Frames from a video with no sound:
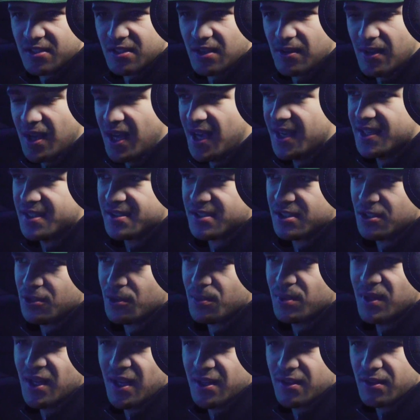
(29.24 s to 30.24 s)
So as you
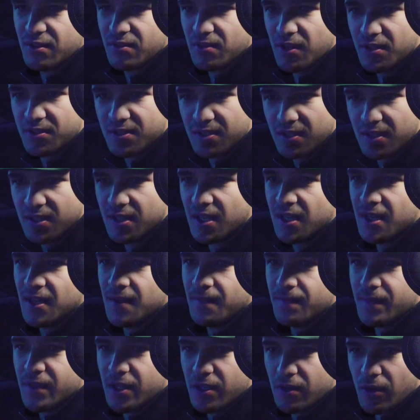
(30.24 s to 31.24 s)
apply the throttle,
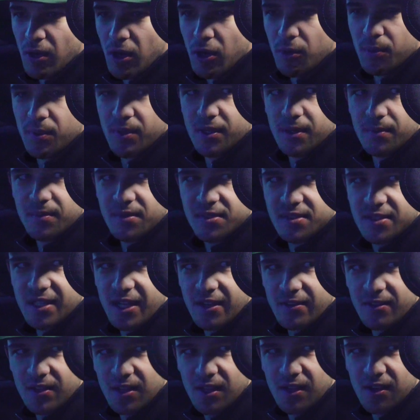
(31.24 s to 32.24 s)
you open up the
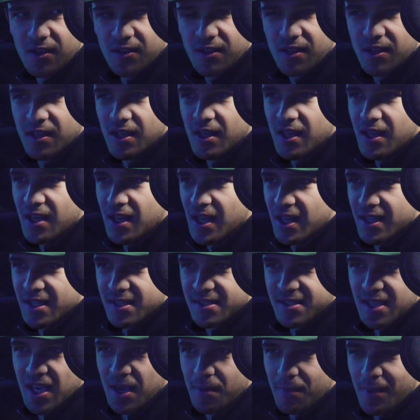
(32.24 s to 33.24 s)
steering lock in the
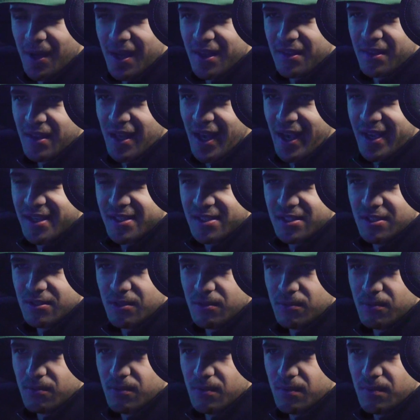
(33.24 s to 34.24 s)
same way that as
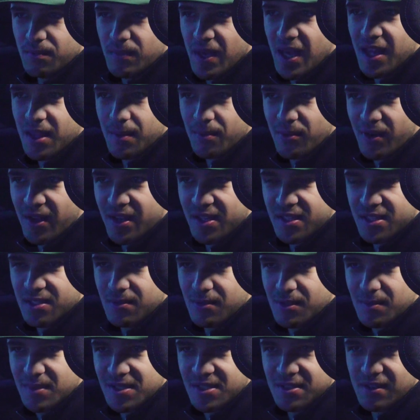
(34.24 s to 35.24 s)
you hit the brakes, you
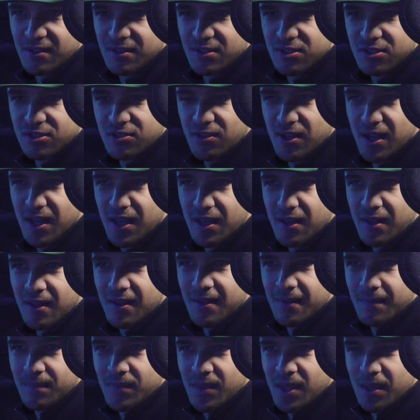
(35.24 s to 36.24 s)
want to be steering straight,
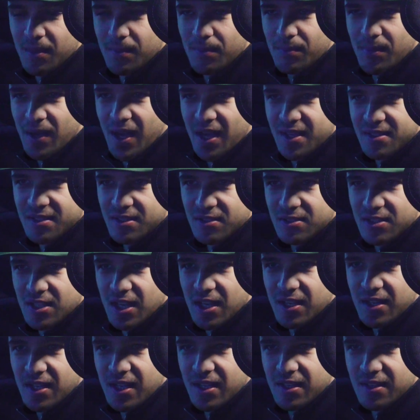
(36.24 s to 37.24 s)
but as you
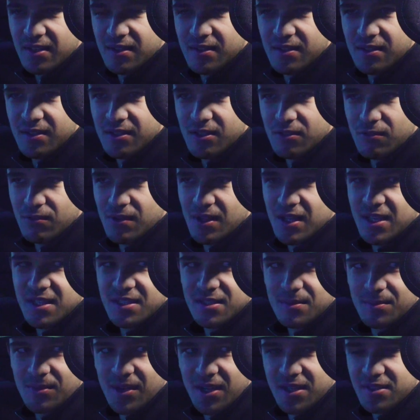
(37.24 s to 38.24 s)
turn in, you
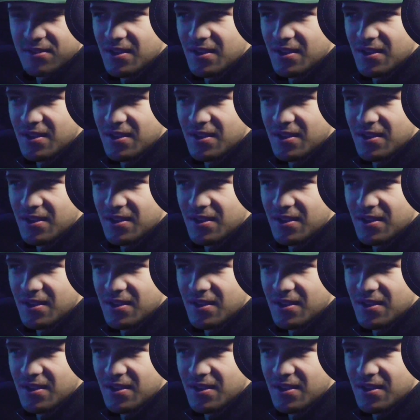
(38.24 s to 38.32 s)
release the brake.